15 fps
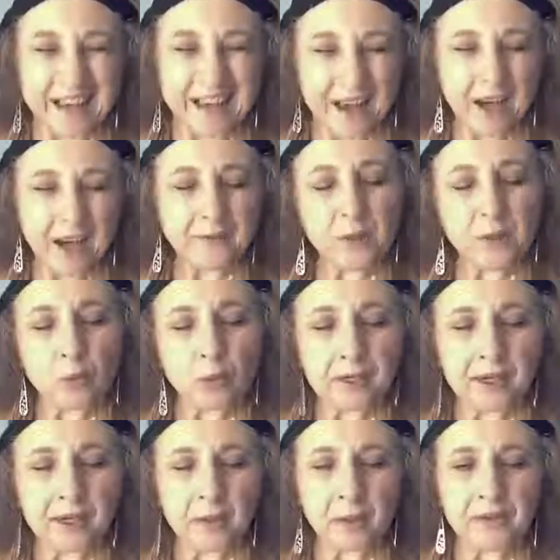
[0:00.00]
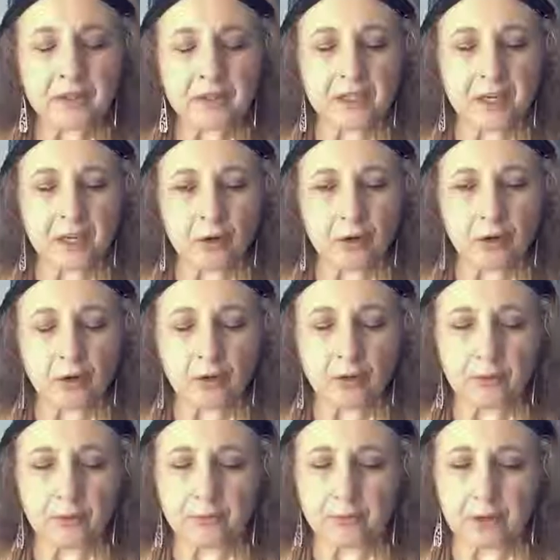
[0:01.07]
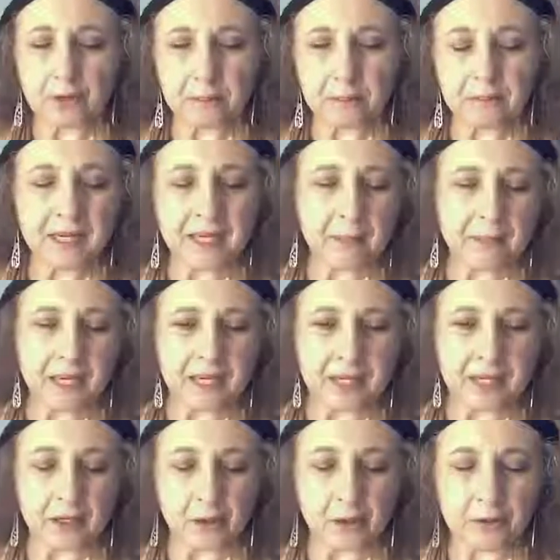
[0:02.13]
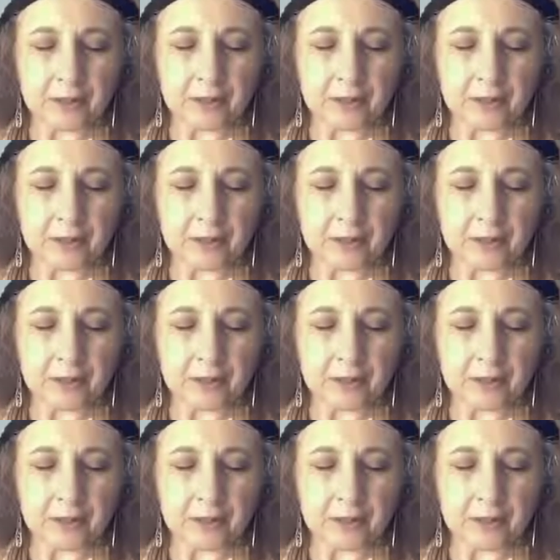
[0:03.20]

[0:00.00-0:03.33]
I've been working with the tarot for many, many years.